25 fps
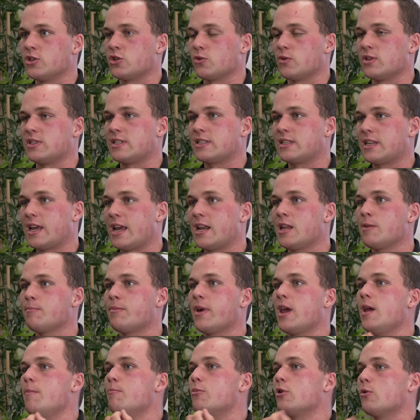So it's getting
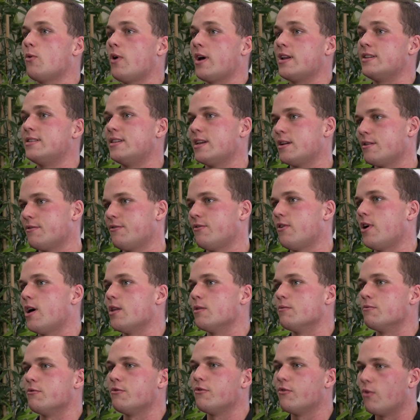people to identify
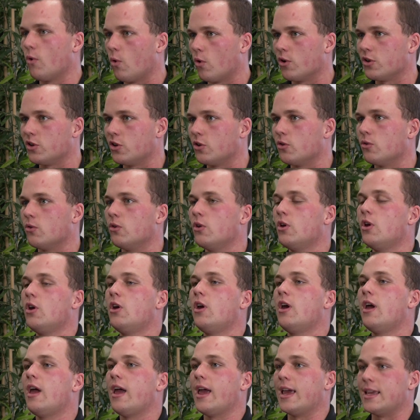them for you
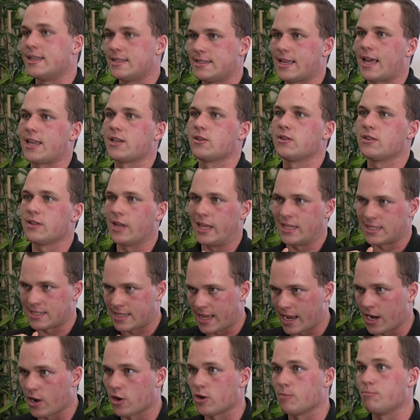is then
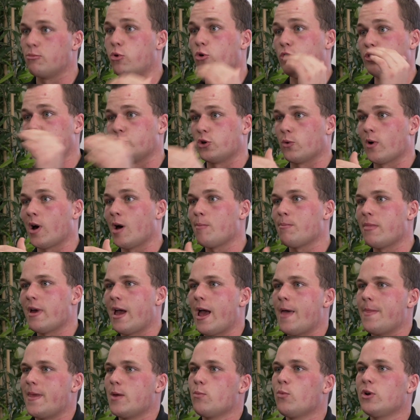going to push you up.
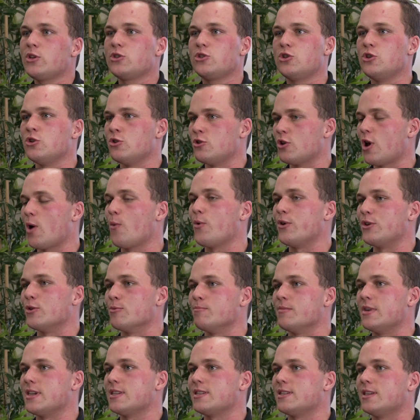And then once you know what you're
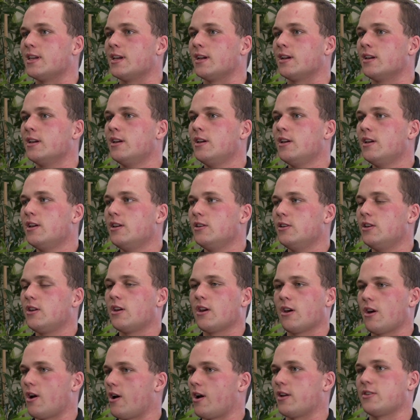missing, you
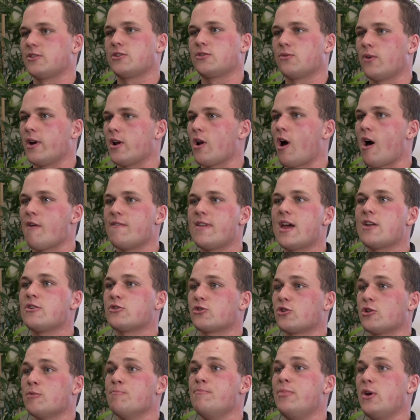go, all right, sweet, I've now just
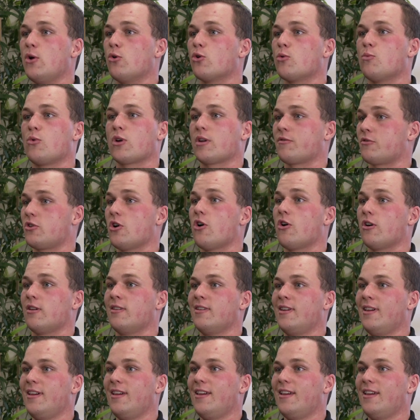got to build on what I've got.